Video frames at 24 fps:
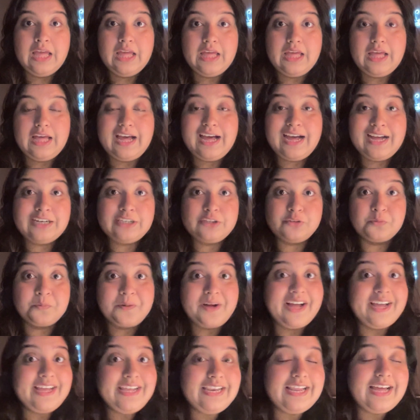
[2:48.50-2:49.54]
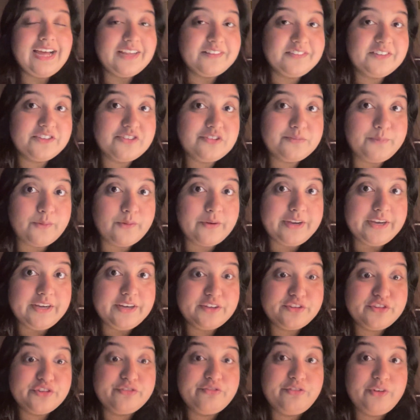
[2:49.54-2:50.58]
And while at this
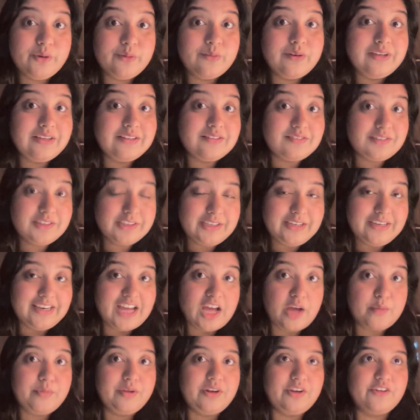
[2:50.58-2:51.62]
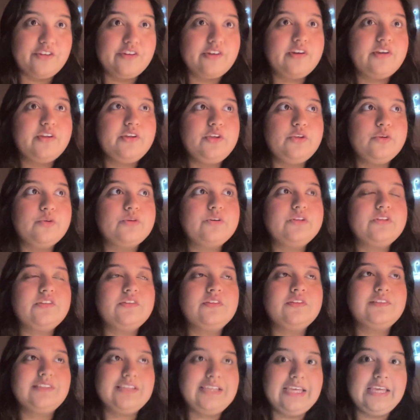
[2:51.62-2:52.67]
point the flow is still laminar, you could
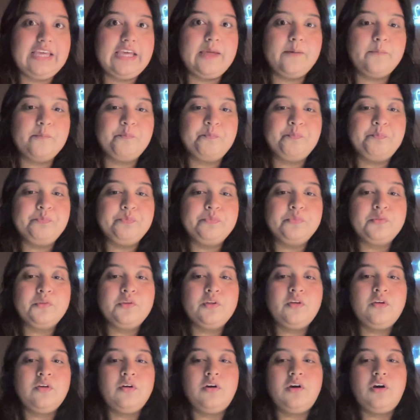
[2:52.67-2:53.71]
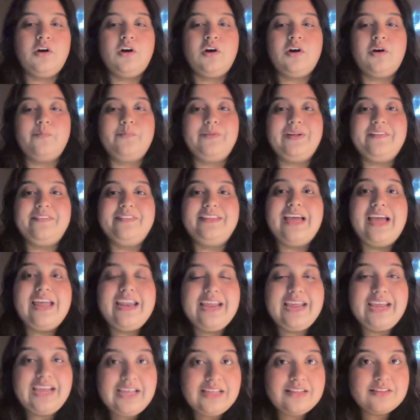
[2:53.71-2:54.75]
see that there
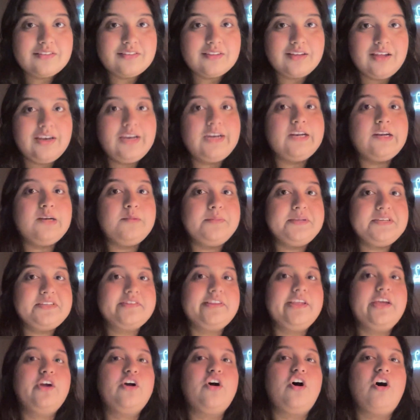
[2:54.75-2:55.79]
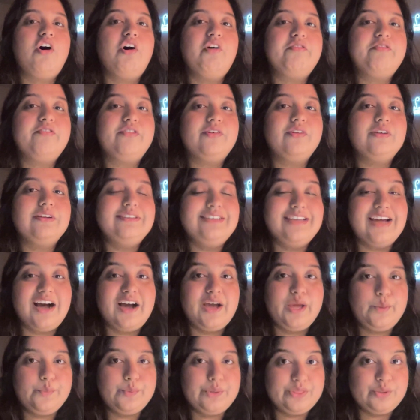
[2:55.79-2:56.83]
is a little mixing of
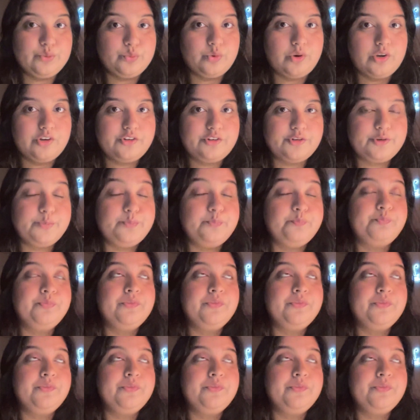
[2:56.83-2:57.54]
dye with the water.